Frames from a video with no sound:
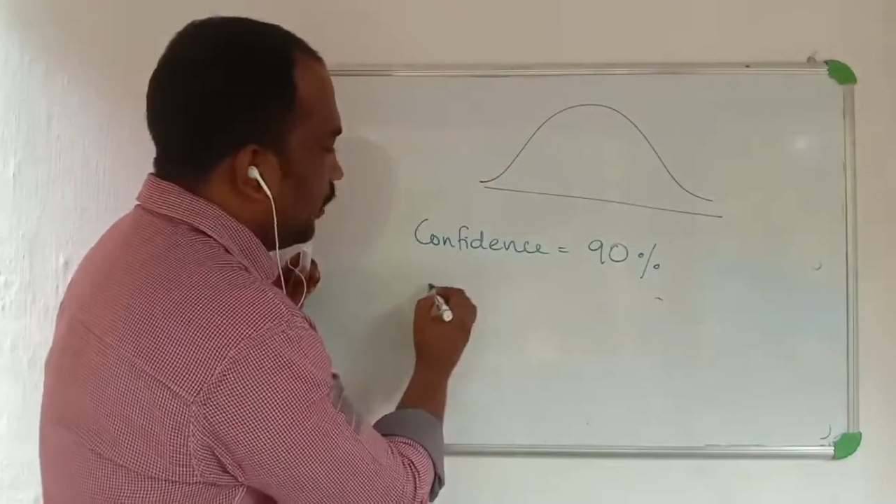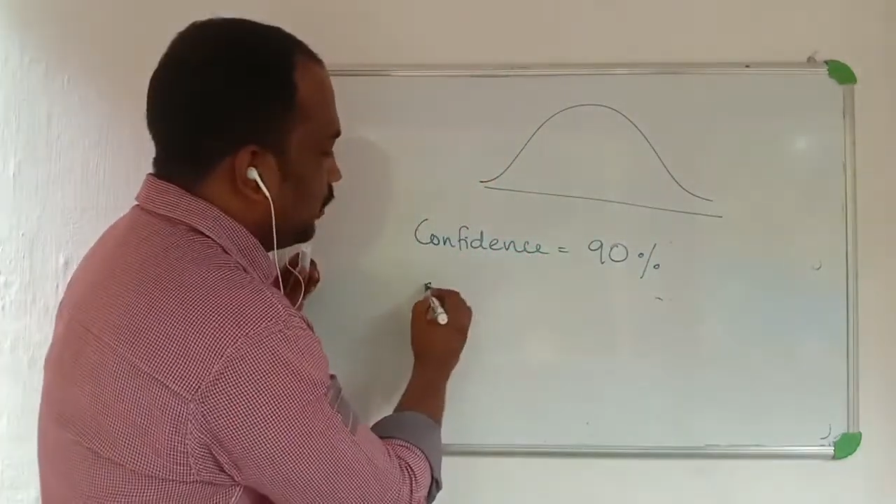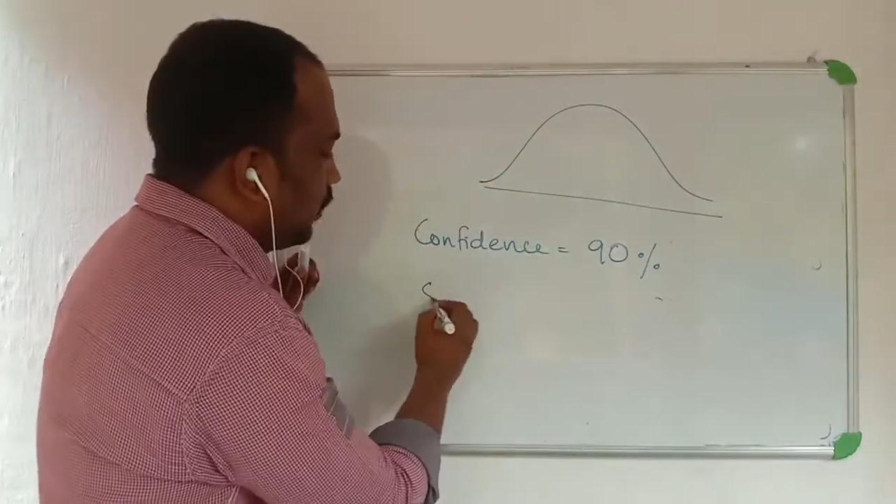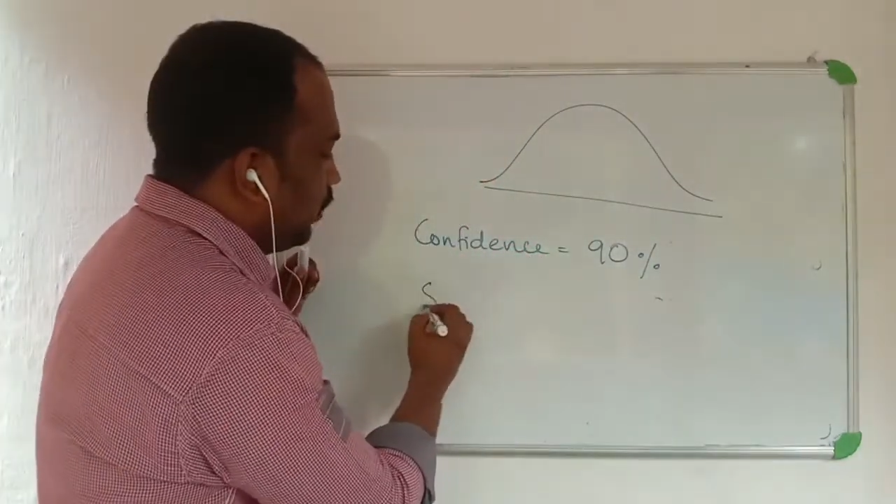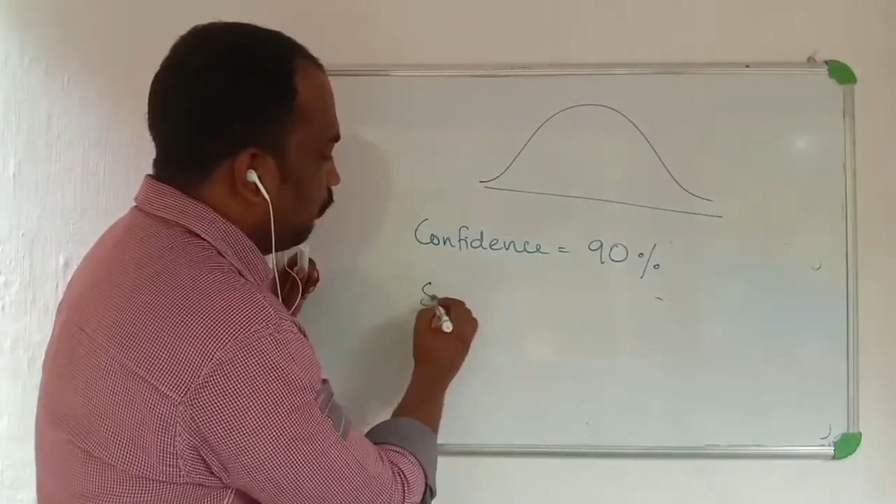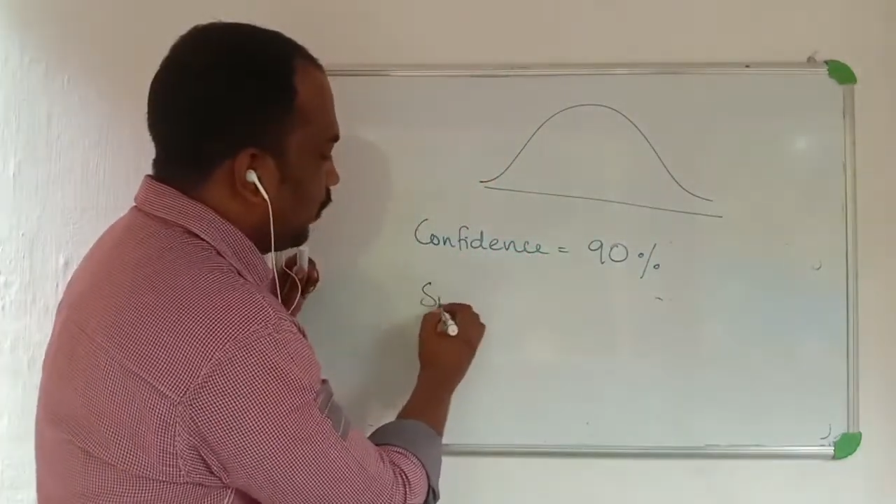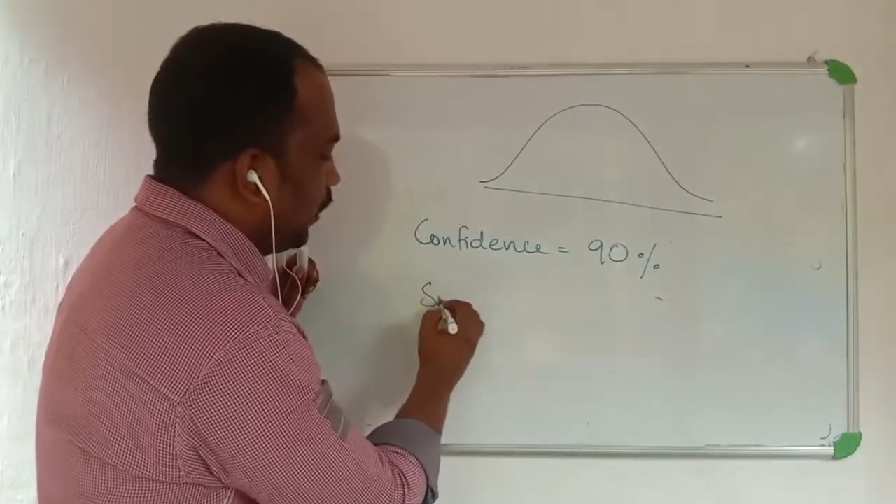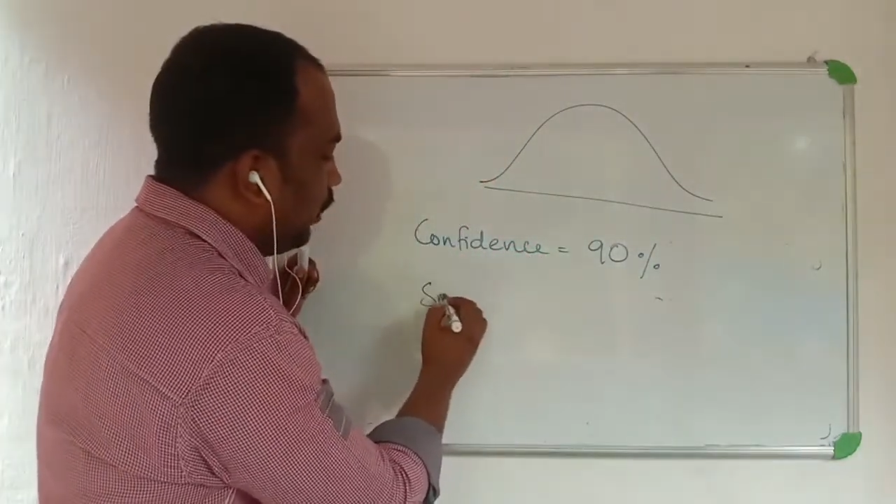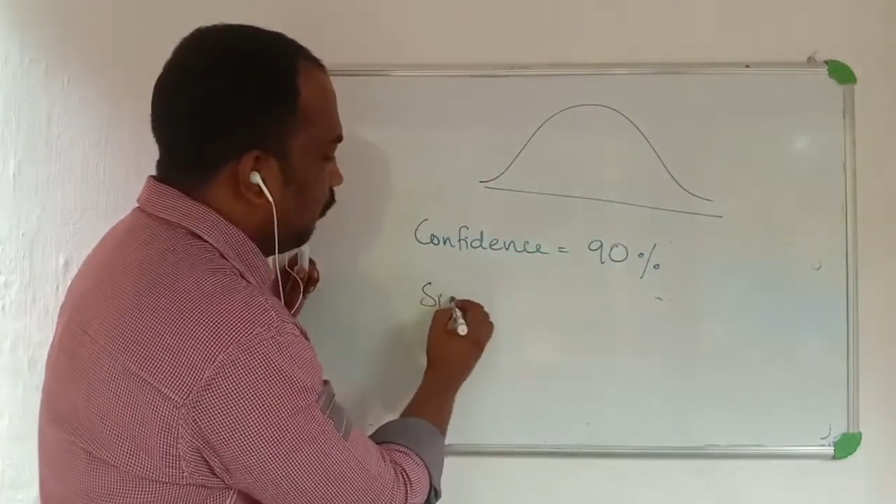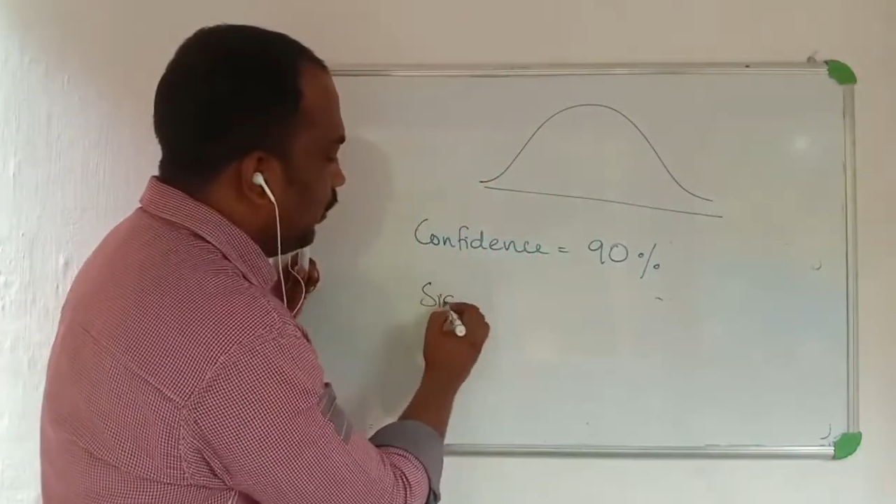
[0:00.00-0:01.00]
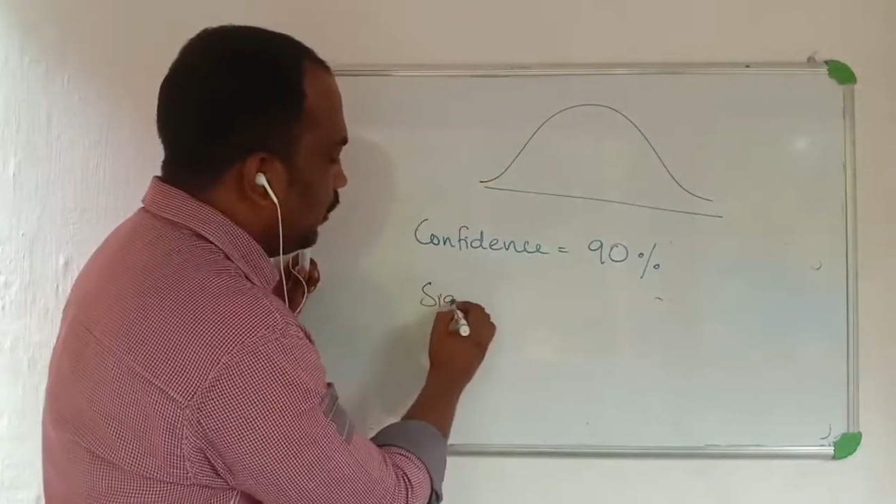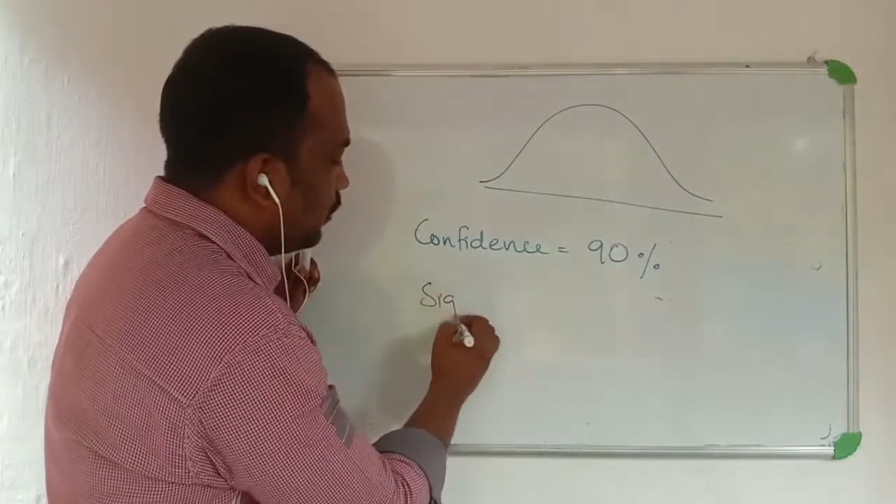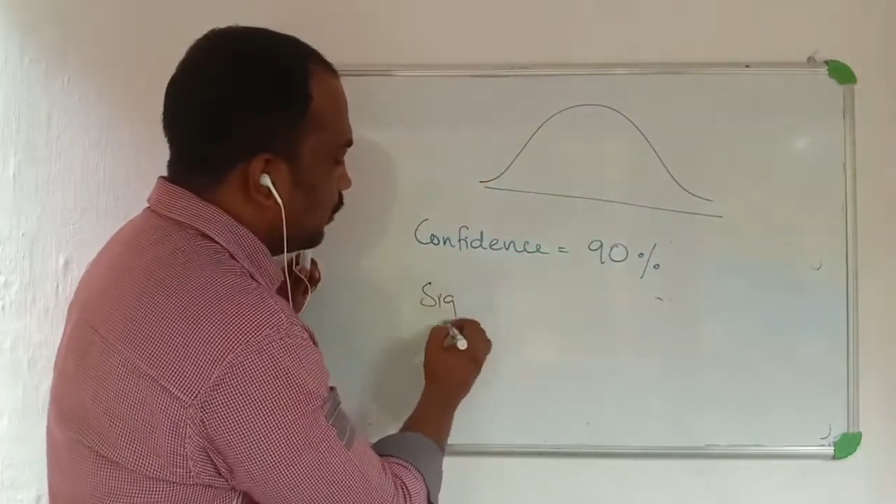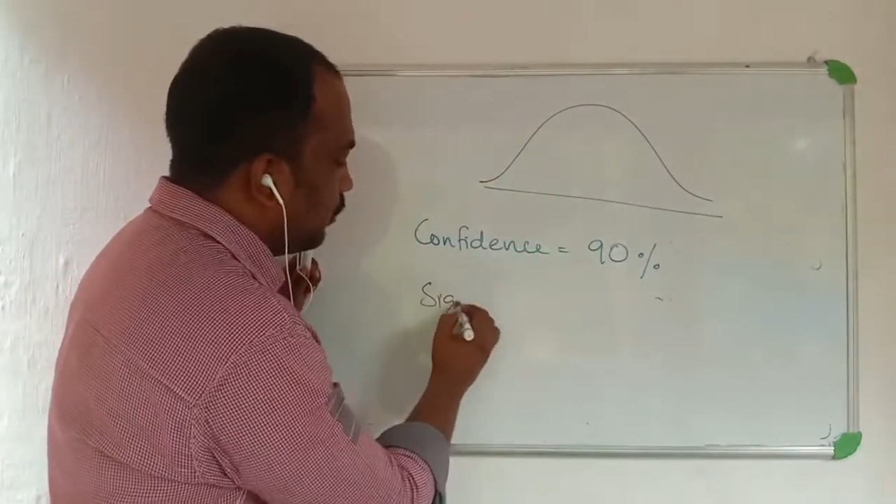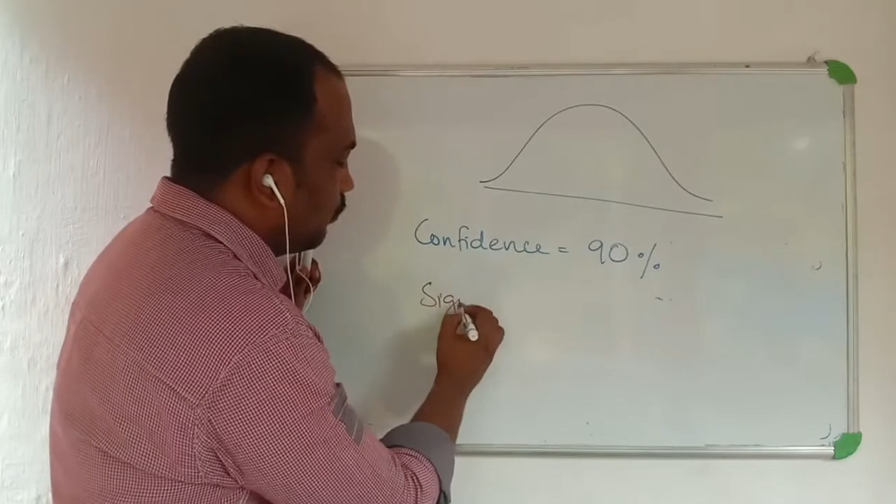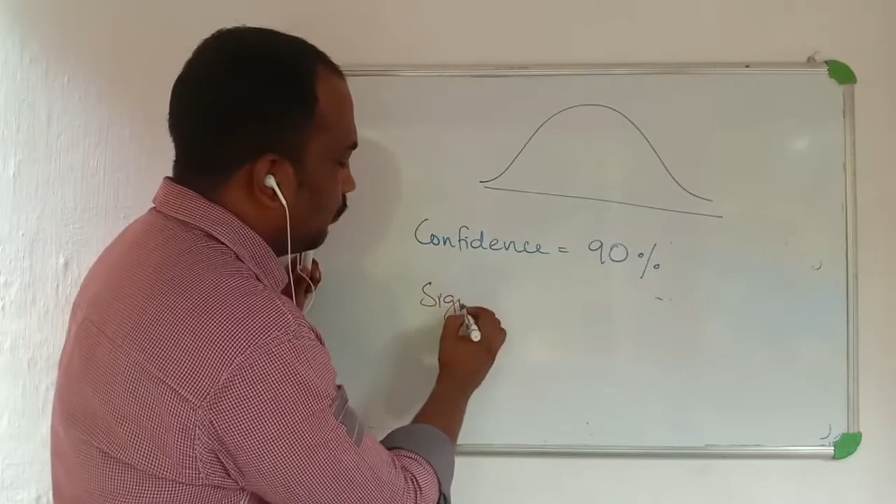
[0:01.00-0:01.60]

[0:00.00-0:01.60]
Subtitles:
significant level is